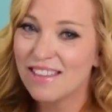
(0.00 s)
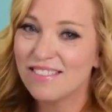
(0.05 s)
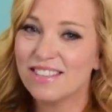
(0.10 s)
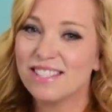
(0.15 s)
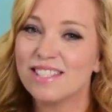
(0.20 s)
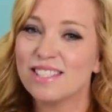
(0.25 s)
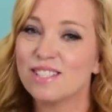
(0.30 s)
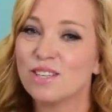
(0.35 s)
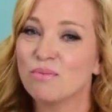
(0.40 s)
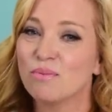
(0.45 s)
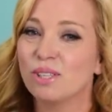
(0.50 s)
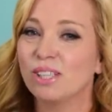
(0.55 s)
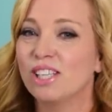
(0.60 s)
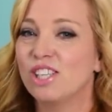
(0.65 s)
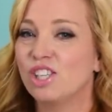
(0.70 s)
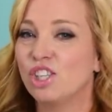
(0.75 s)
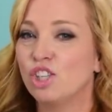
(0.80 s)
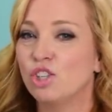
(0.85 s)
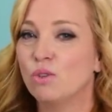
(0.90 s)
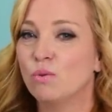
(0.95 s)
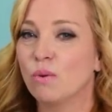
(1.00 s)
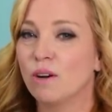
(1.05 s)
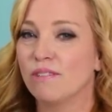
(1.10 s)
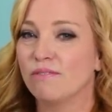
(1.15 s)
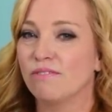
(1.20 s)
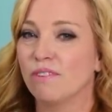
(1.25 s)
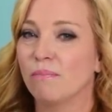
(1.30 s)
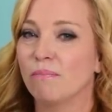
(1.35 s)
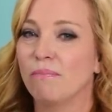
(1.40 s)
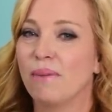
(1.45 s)
This is a really cute
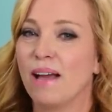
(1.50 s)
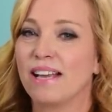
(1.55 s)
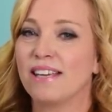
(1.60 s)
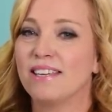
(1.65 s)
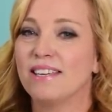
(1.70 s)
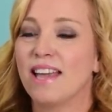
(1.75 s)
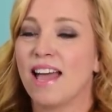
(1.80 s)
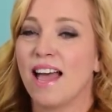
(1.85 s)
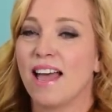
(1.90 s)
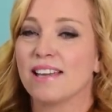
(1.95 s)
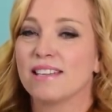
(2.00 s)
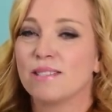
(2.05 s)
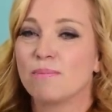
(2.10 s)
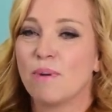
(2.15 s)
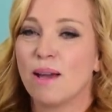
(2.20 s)
one from Becky S.